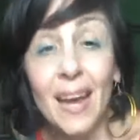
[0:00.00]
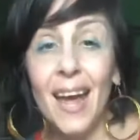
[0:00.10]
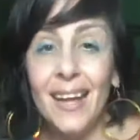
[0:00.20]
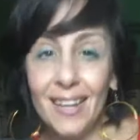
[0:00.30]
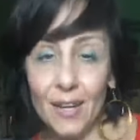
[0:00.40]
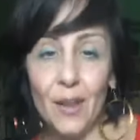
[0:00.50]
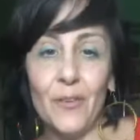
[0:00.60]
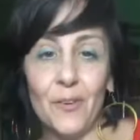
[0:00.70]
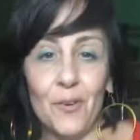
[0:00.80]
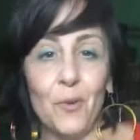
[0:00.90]
And
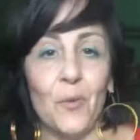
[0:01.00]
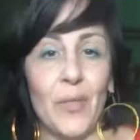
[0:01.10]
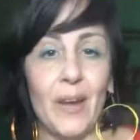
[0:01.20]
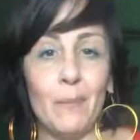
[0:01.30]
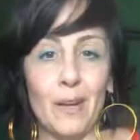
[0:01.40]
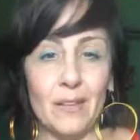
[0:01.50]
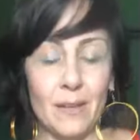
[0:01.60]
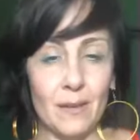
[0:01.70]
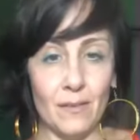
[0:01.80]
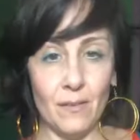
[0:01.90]
another cool thing about
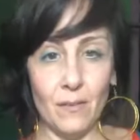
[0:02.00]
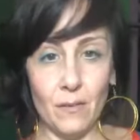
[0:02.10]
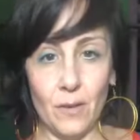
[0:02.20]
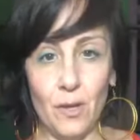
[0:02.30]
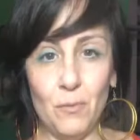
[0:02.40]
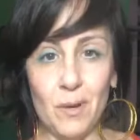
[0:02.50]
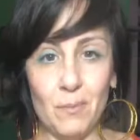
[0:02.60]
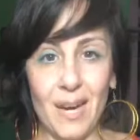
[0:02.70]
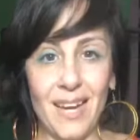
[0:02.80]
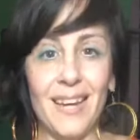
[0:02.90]
the human
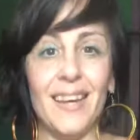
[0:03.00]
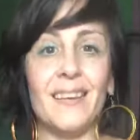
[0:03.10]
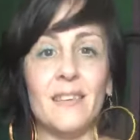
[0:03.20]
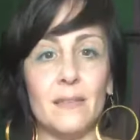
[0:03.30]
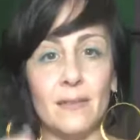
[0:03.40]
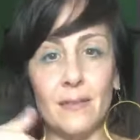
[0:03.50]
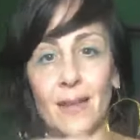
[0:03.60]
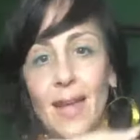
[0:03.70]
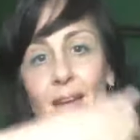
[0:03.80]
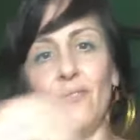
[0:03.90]
body is
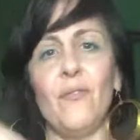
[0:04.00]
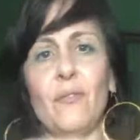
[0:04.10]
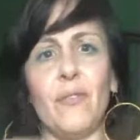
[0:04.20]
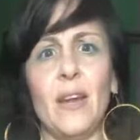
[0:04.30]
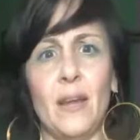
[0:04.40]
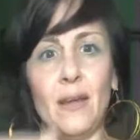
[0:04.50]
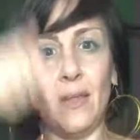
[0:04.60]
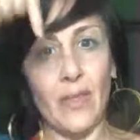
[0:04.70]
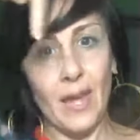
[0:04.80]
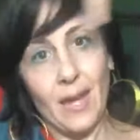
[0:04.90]

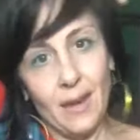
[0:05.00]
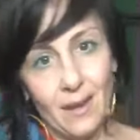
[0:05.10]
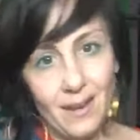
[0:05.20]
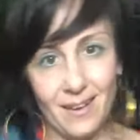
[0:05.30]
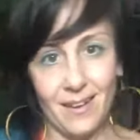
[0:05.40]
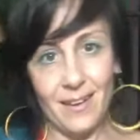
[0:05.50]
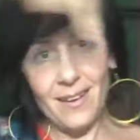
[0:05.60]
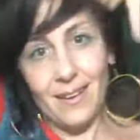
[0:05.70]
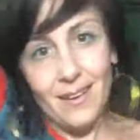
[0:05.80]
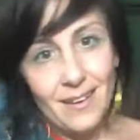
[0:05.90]
everything
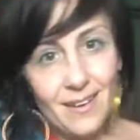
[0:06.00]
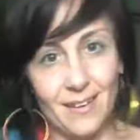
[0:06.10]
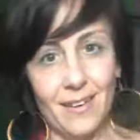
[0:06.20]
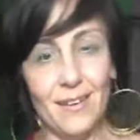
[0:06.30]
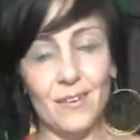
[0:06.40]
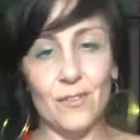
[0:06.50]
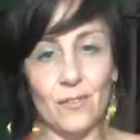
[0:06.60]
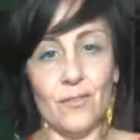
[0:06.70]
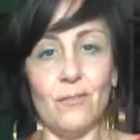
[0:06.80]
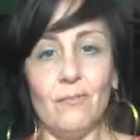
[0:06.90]

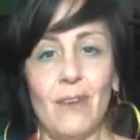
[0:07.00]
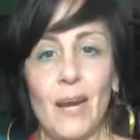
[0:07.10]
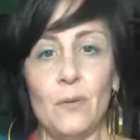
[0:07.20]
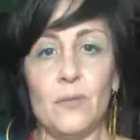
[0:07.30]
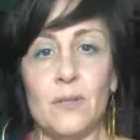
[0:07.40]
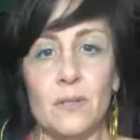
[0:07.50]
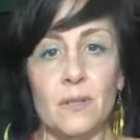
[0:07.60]
is round.